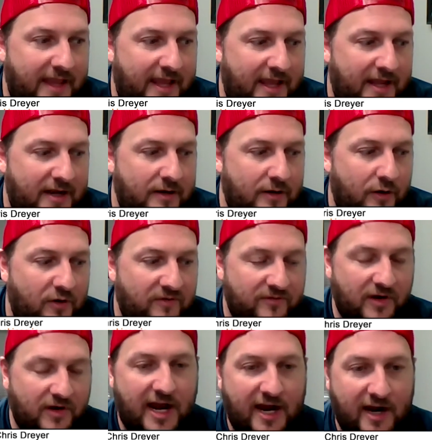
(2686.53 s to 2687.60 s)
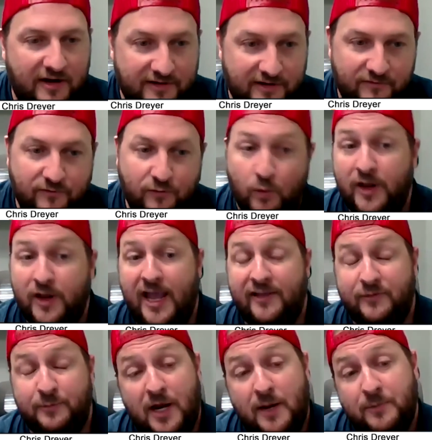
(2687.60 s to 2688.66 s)
and overhired didn't
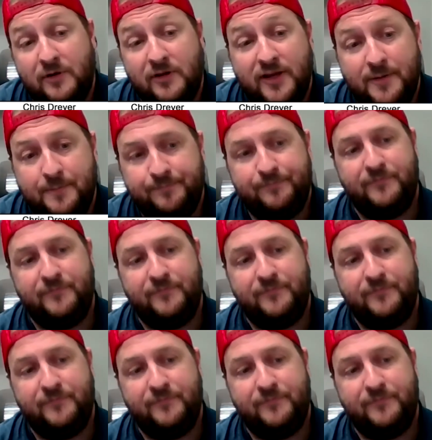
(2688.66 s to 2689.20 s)
forecast properly.